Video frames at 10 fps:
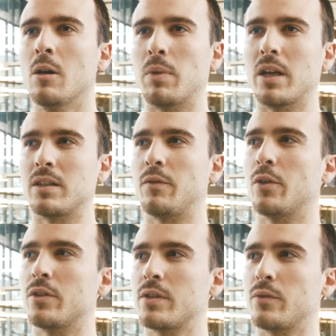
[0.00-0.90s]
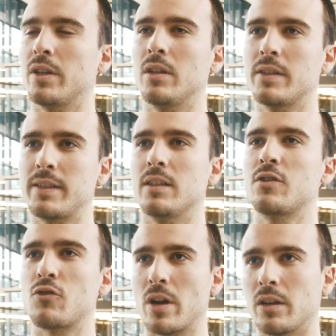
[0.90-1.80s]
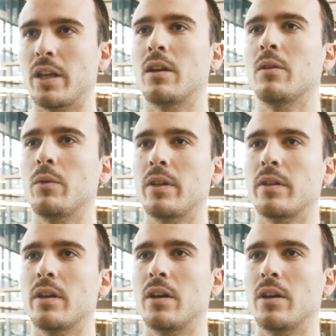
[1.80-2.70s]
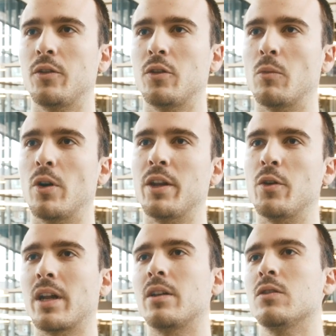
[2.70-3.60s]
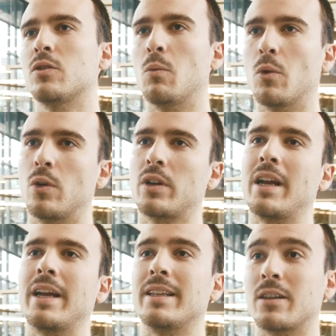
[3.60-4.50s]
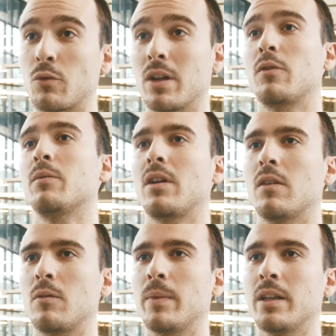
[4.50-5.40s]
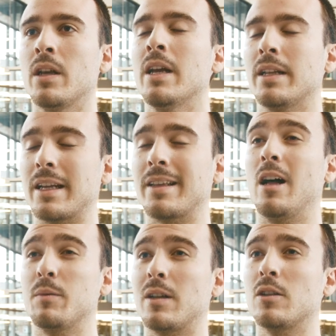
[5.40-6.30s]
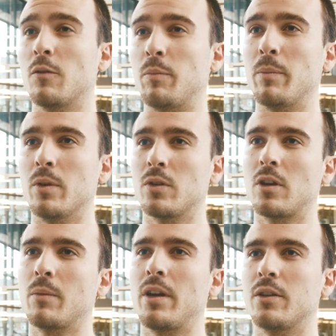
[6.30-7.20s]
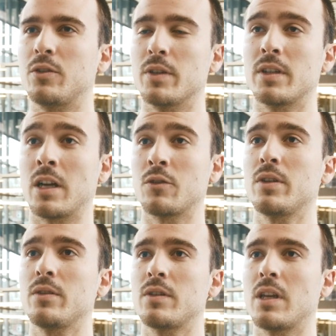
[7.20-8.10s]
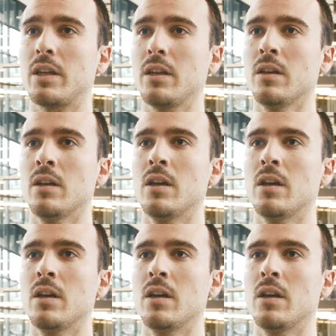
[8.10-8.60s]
Plus, if you're still struggling with your money, you can also work and get a grant from the government that helps a lot of people to come here to this country to study.